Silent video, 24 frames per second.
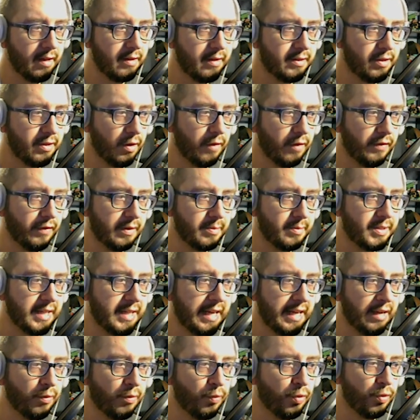So if I'm
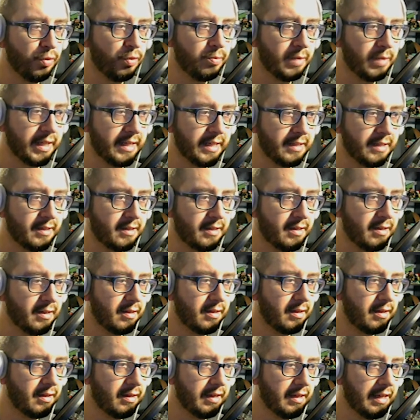saying room list,
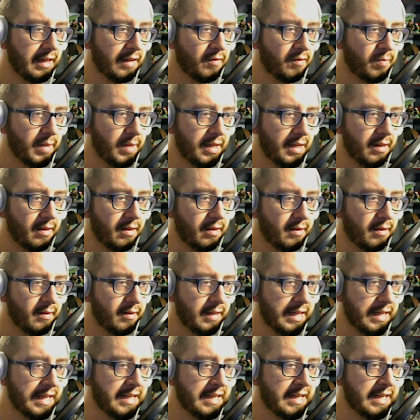give me
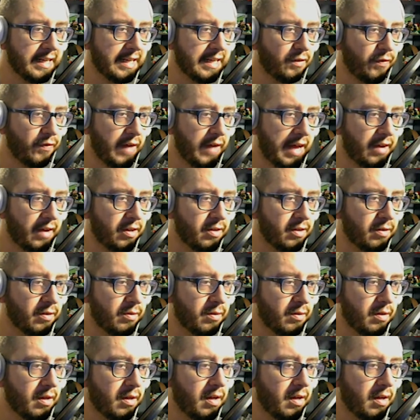the index value